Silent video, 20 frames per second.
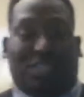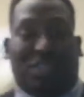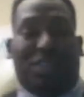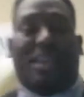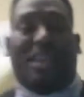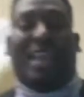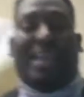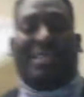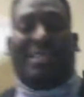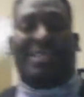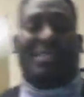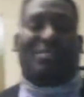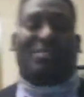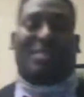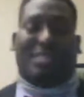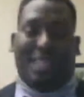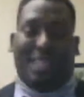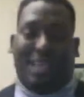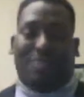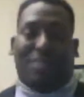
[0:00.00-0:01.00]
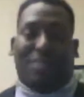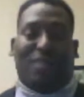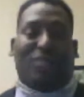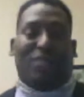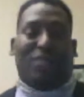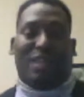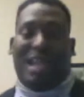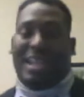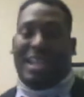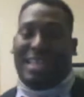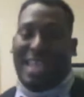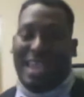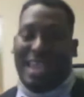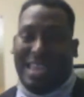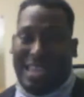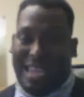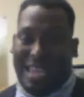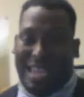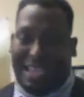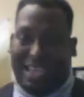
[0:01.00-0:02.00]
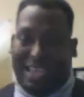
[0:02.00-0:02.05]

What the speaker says: sure you get some sleep if you're not getting